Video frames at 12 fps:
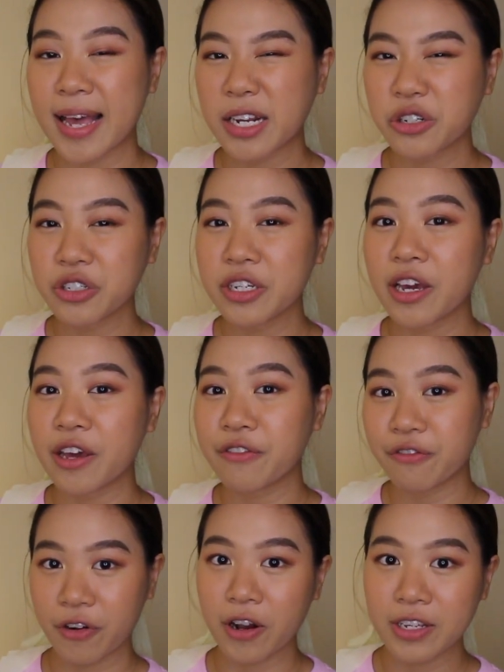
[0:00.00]
actually a
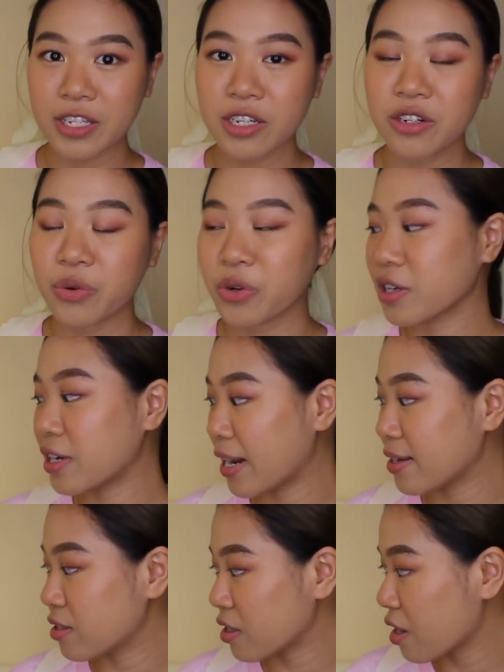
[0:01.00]
frosted
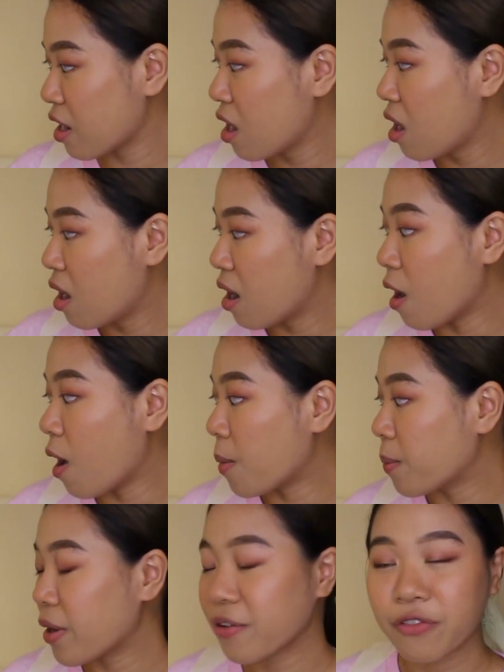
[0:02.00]
organizer
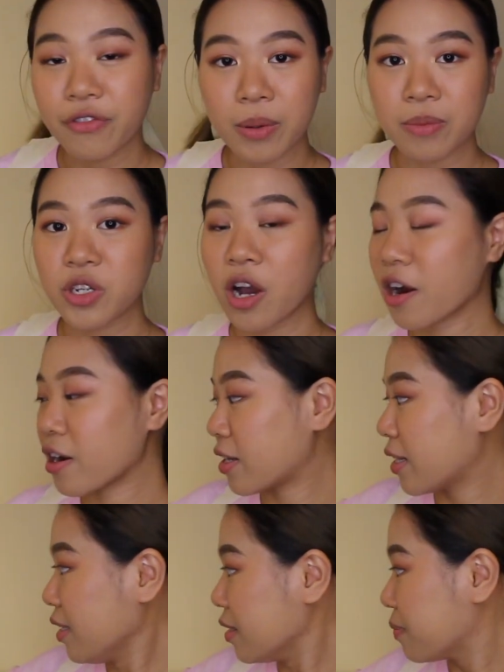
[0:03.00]
from
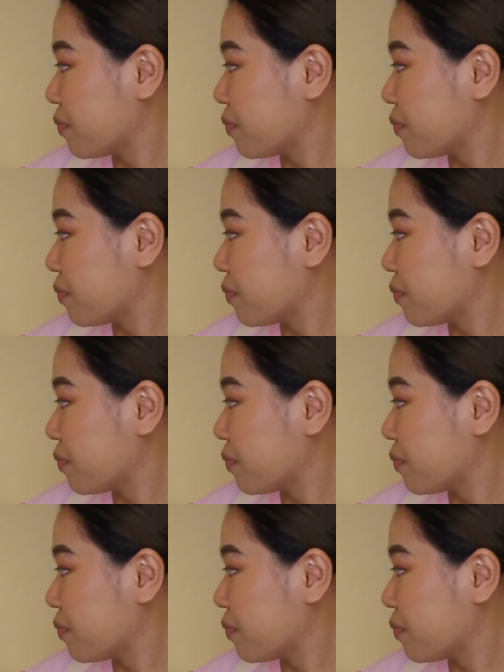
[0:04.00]
Target.